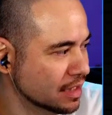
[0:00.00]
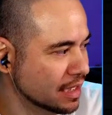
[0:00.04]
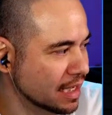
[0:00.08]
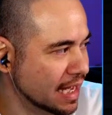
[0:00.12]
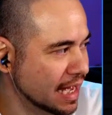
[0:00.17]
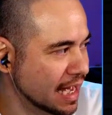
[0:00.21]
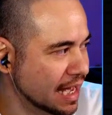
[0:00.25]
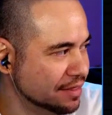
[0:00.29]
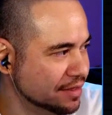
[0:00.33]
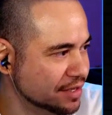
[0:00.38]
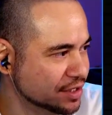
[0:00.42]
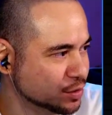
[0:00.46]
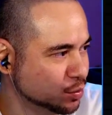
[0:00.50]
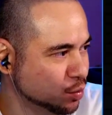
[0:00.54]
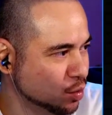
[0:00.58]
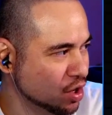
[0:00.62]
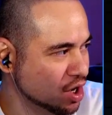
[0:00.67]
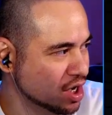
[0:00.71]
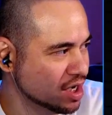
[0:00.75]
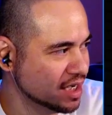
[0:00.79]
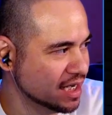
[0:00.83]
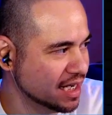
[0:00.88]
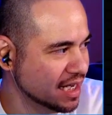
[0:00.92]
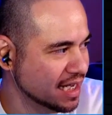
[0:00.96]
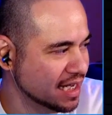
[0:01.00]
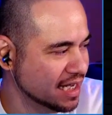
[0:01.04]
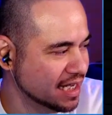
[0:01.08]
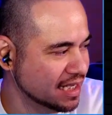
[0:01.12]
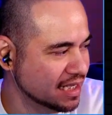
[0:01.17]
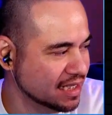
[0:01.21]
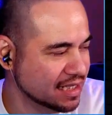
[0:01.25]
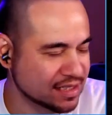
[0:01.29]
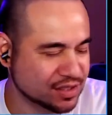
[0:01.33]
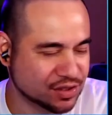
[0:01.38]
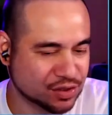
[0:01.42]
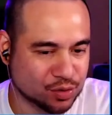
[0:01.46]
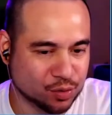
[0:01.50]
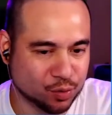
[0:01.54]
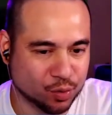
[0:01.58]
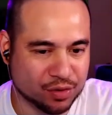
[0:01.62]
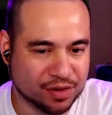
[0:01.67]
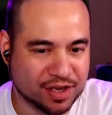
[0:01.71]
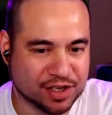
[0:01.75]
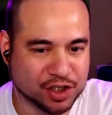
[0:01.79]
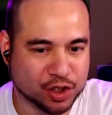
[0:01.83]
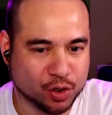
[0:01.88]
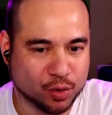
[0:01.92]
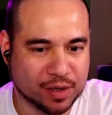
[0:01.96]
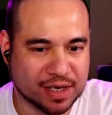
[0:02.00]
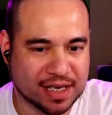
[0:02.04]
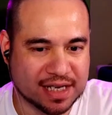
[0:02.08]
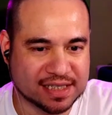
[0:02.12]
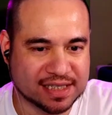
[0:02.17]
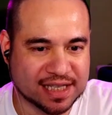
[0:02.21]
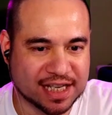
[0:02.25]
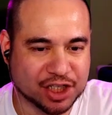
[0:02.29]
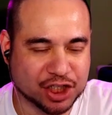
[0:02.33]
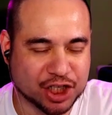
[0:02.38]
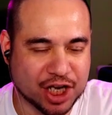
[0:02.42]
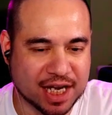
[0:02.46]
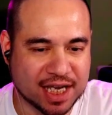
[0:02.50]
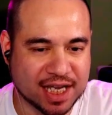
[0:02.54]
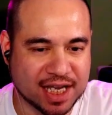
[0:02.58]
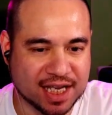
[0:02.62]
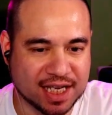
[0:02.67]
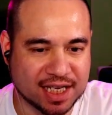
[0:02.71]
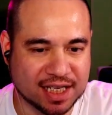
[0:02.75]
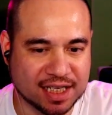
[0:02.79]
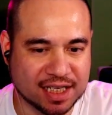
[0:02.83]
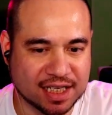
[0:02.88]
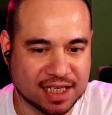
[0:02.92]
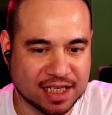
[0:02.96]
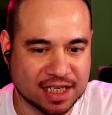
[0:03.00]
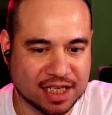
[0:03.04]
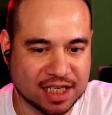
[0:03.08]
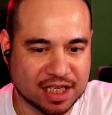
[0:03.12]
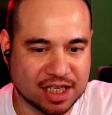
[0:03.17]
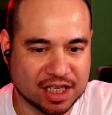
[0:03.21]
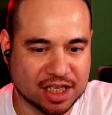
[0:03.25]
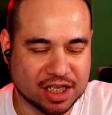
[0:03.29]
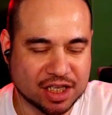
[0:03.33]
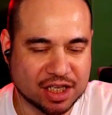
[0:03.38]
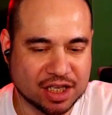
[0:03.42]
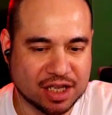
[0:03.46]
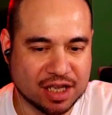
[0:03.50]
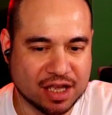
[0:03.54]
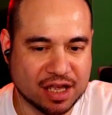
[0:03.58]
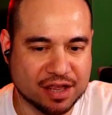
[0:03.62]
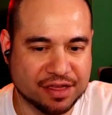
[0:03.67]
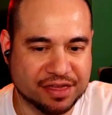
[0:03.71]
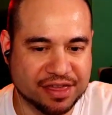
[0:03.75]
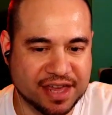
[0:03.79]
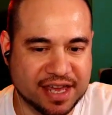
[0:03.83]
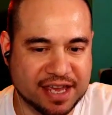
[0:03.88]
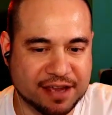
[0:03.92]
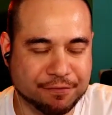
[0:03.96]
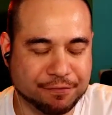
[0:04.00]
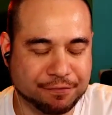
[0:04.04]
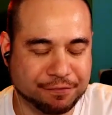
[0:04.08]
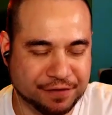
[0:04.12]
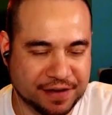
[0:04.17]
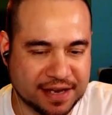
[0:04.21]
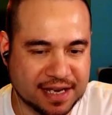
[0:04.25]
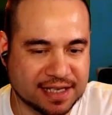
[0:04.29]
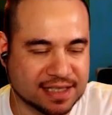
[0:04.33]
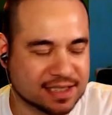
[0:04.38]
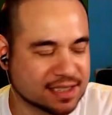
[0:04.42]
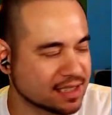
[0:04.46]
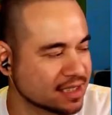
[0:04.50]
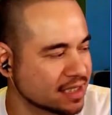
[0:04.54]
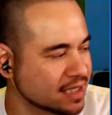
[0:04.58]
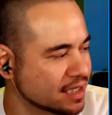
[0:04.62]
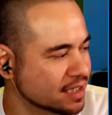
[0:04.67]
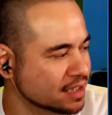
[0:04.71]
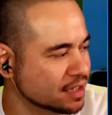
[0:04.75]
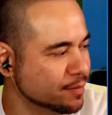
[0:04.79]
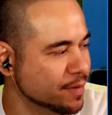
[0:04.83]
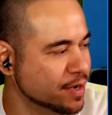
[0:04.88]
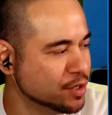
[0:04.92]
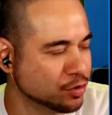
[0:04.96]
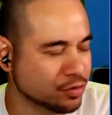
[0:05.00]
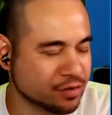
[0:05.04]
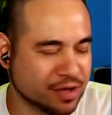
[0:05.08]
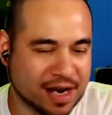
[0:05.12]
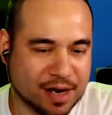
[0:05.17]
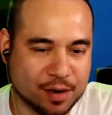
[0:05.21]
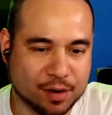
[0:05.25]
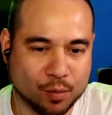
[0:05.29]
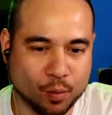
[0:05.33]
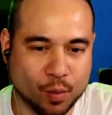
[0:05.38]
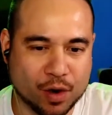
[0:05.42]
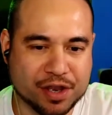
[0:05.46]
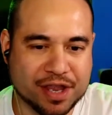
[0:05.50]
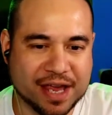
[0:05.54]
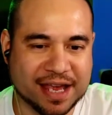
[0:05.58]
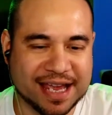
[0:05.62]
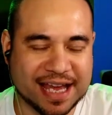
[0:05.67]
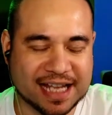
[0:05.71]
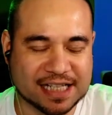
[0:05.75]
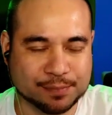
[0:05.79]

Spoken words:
And this one is, what they're doing is they're checking the feet to make sure that when they get